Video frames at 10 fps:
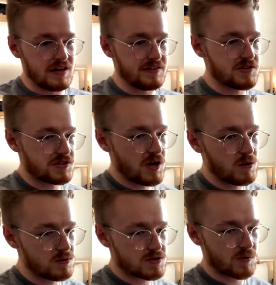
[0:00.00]
These are
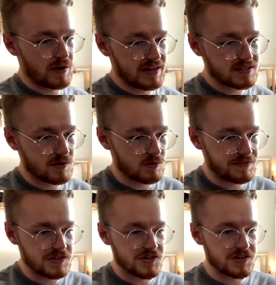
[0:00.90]
toes to rings. They were
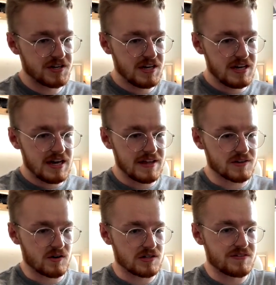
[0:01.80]
featured at the
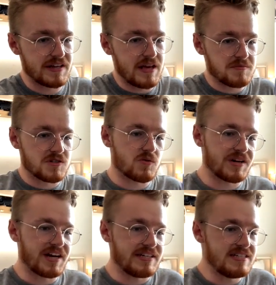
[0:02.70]
CrossFit Games in
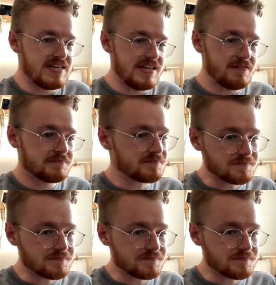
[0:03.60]
2019.